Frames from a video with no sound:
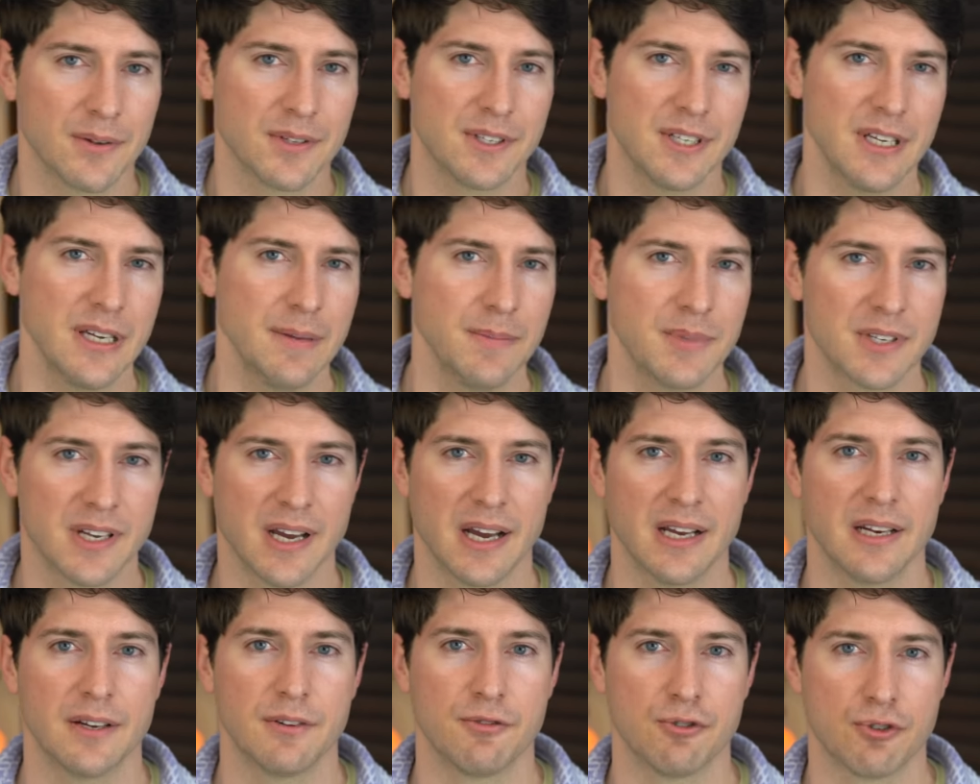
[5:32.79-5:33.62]
it seems
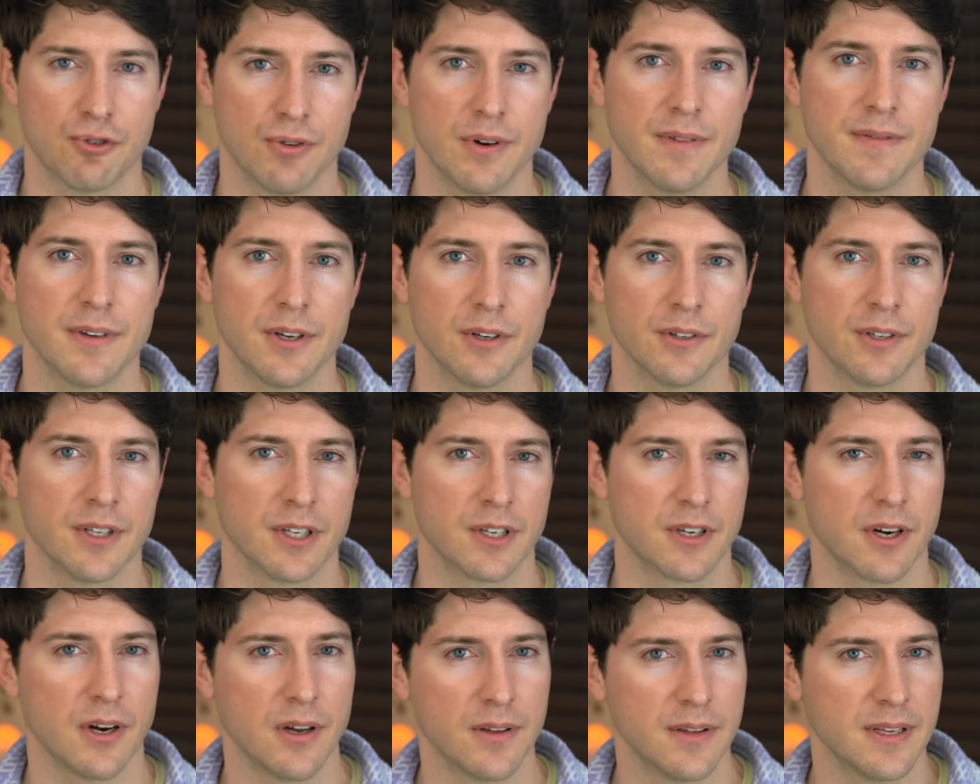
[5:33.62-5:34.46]
kind of trivial to
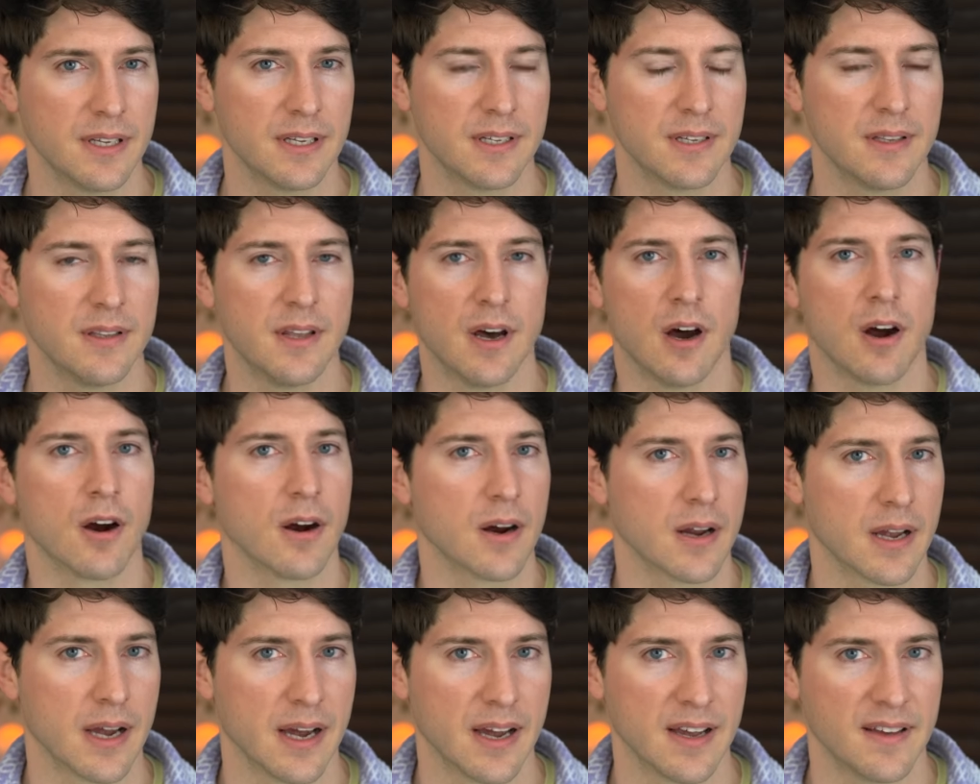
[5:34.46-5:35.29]
call this the
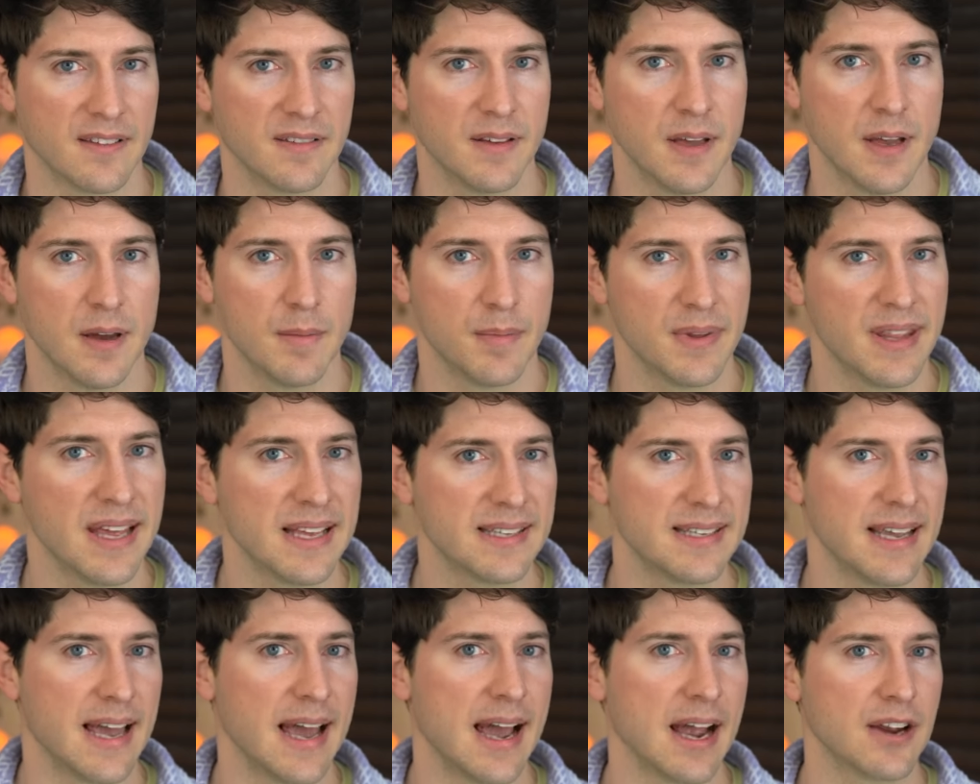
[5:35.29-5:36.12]
archive, but
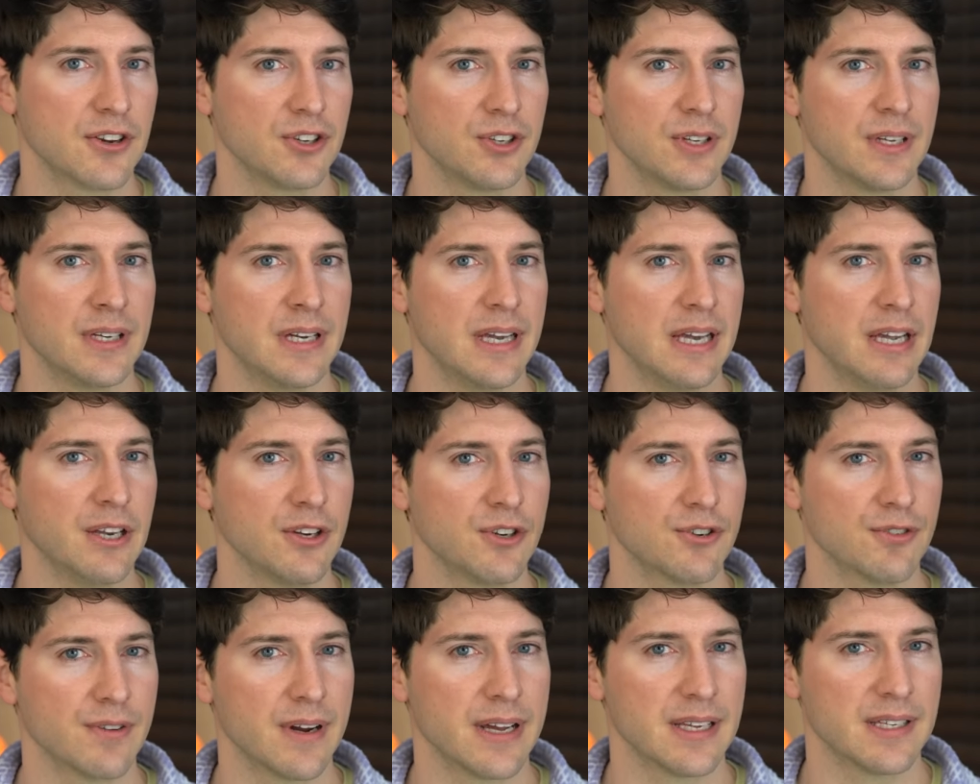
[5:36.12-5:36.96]
that's actually an
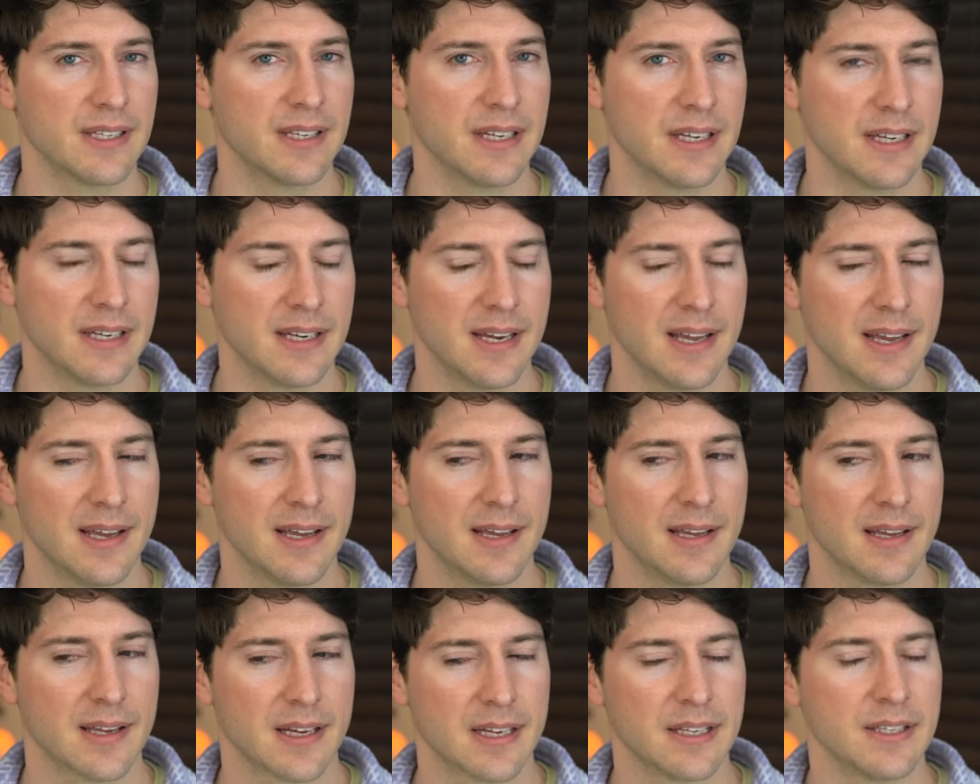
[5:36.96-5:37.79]
interesting
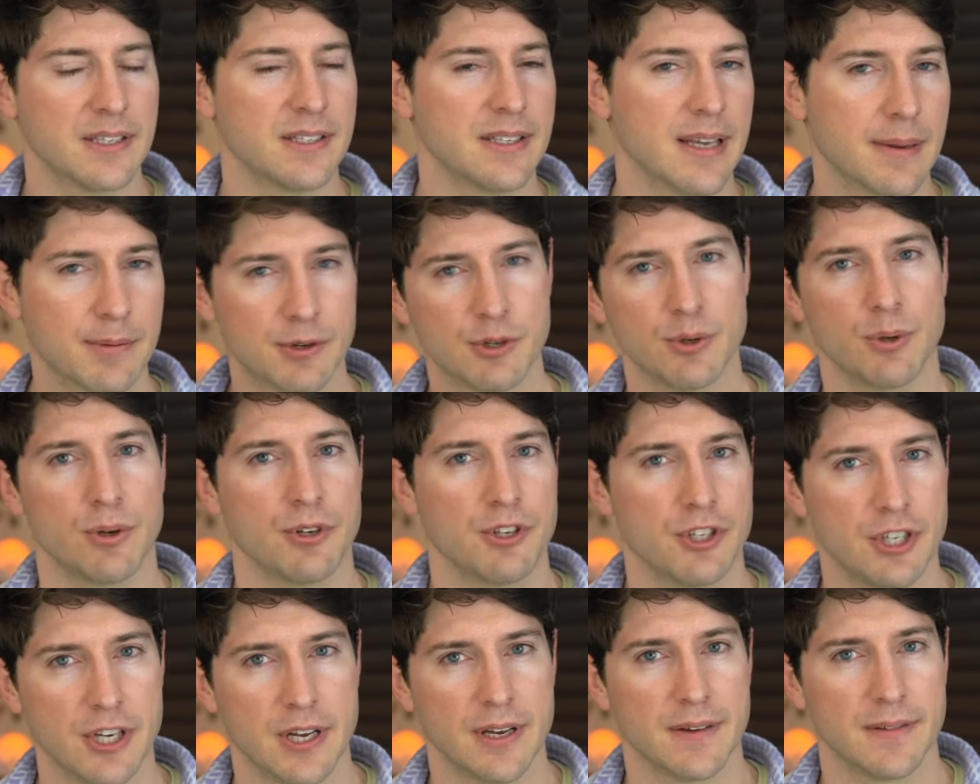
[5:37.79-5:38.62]
conceptual
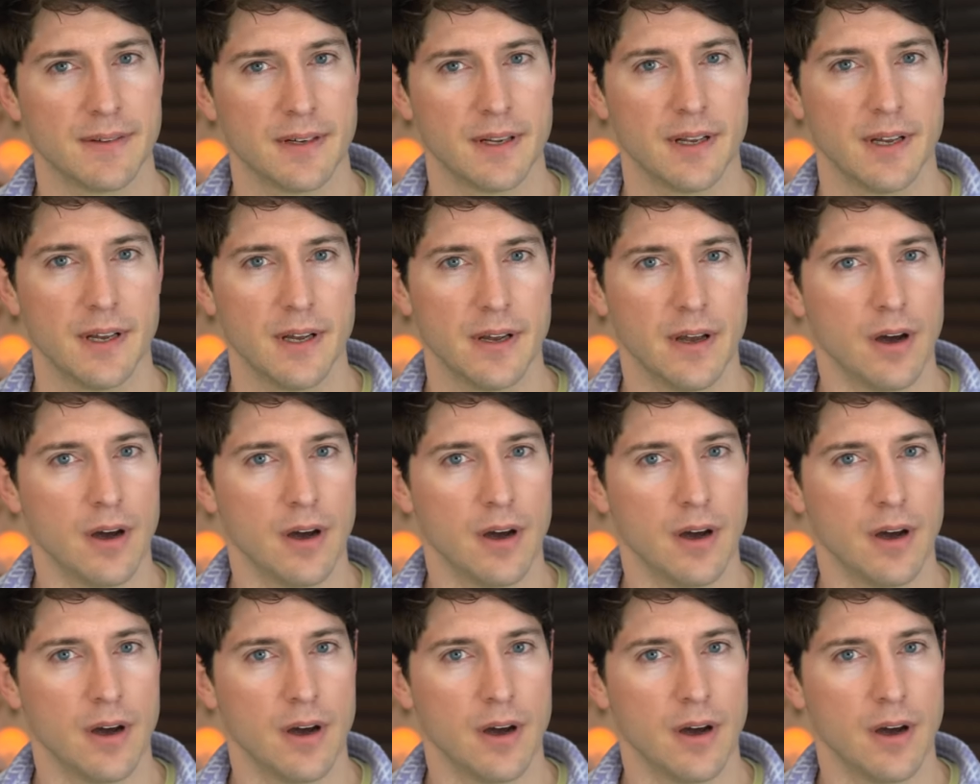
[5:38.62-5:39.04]
shift.